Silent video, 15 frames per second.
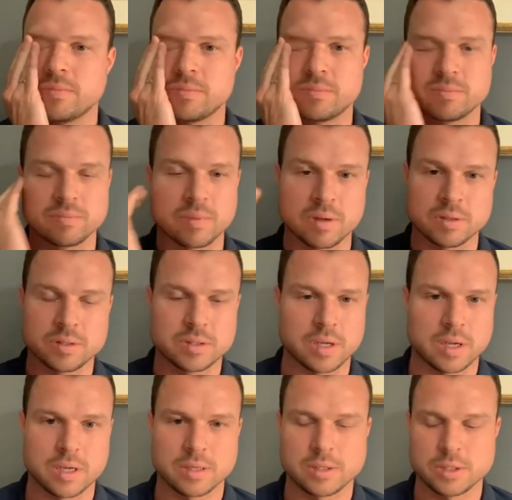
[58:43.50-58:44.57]
I'll, I
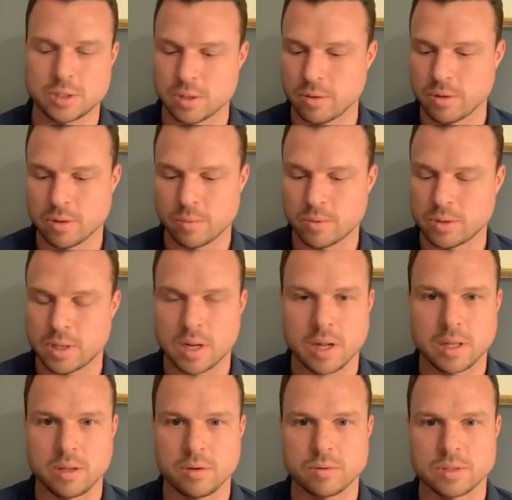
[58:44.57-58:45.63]
could show you the one that I
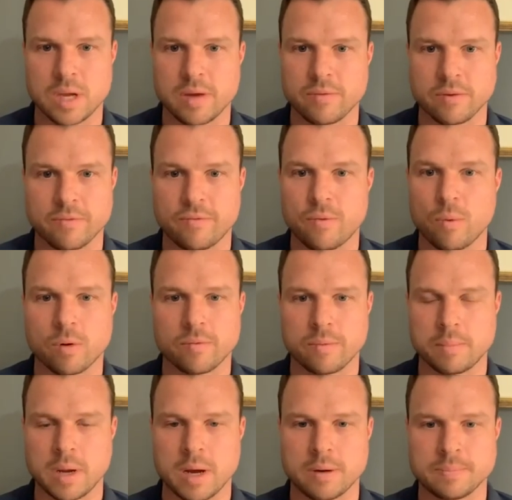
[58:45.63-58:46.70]
use. I have like four of them
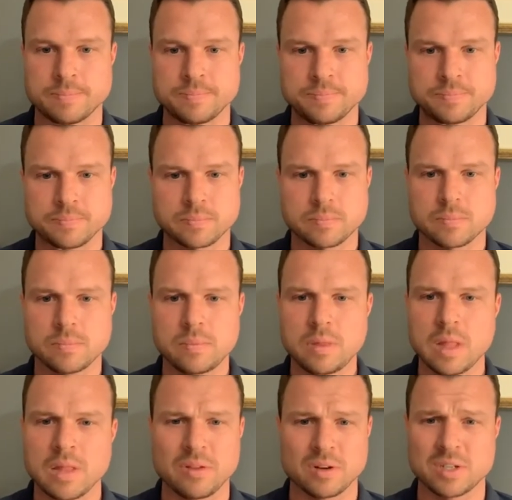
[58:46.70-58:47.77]
now.
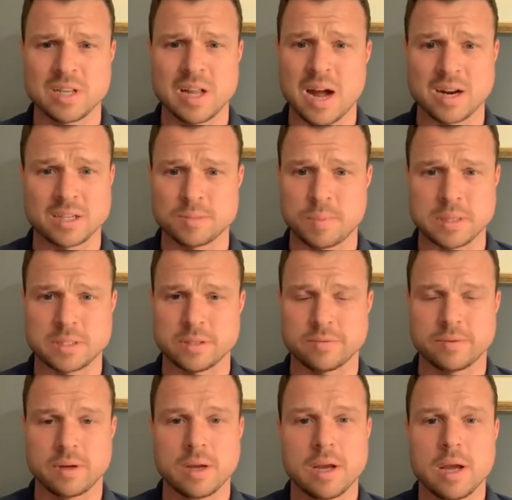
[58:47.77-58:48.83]
They're not expensive.
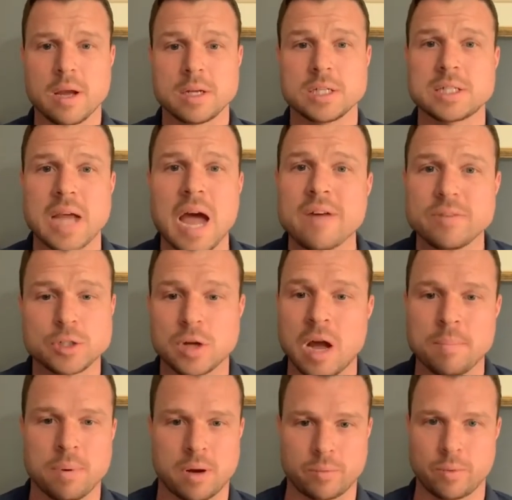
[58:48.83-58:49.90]
Just have a
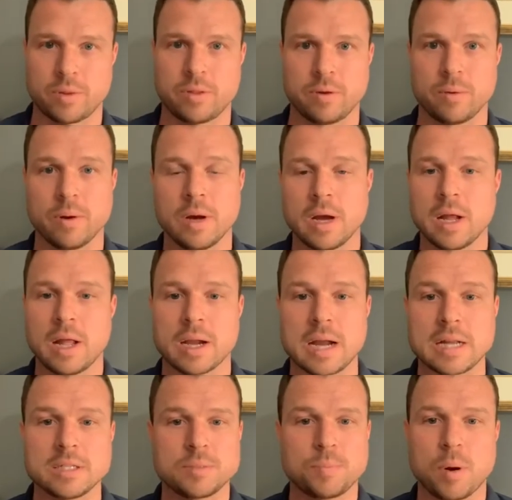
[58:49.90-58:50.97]
tripod with you like I
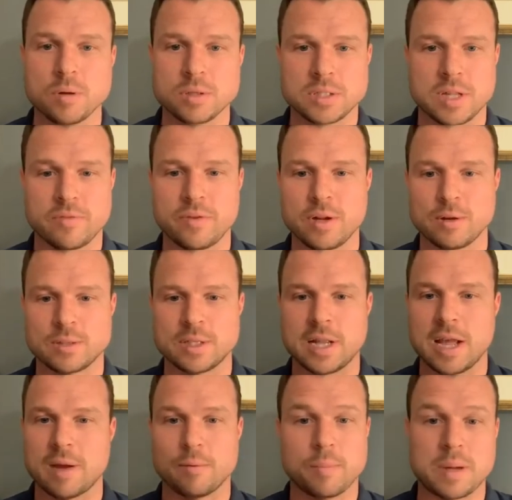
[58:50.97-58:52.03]
just posted that video today
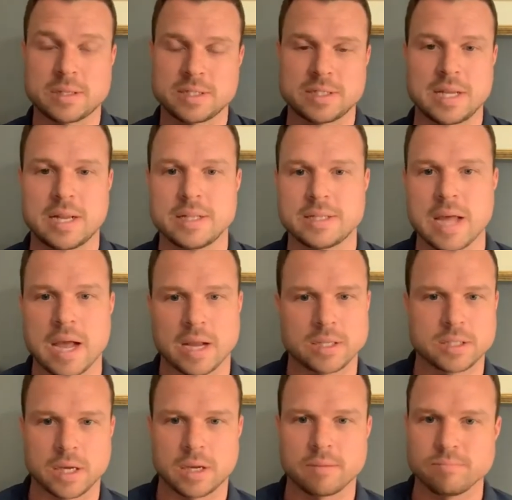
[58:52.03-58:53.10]
I'm about to stay in a deck. It's
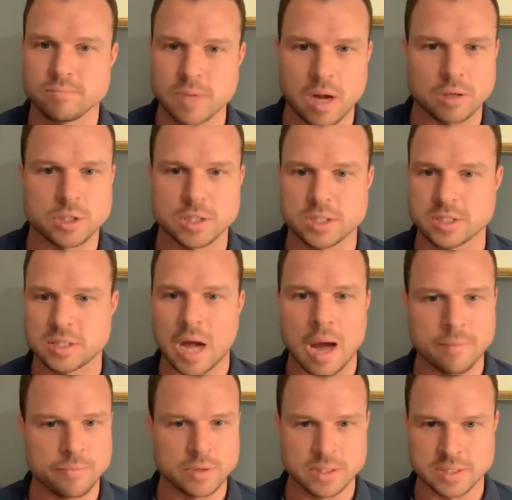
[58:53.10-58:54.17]
like, no, just stop
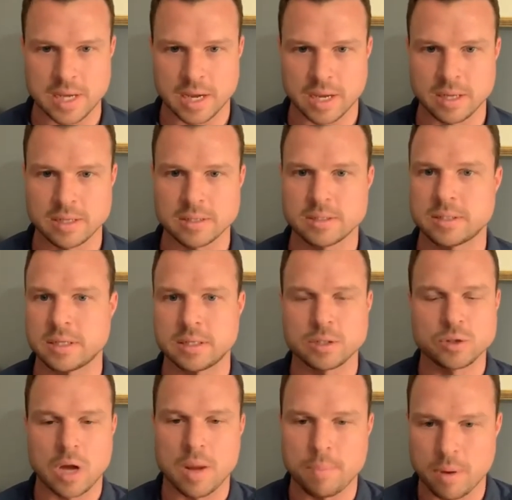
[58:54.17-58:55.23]
for a second, set the
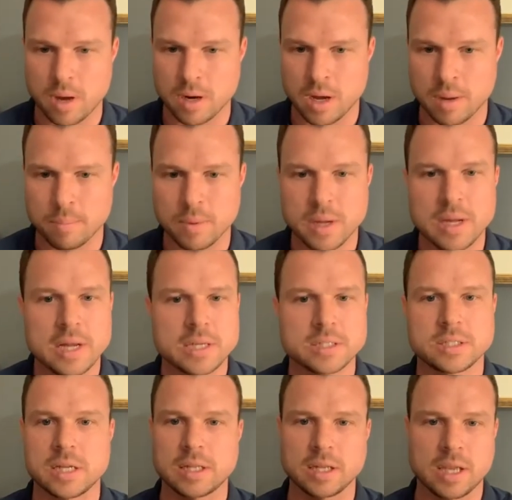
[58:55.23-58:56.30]
tripod up,
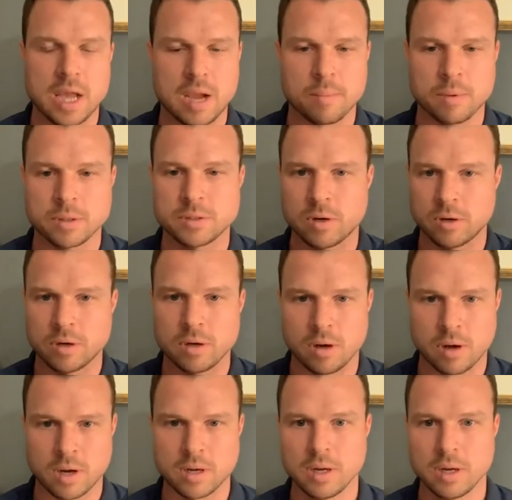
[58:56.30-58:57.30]
set the camera, turn it on,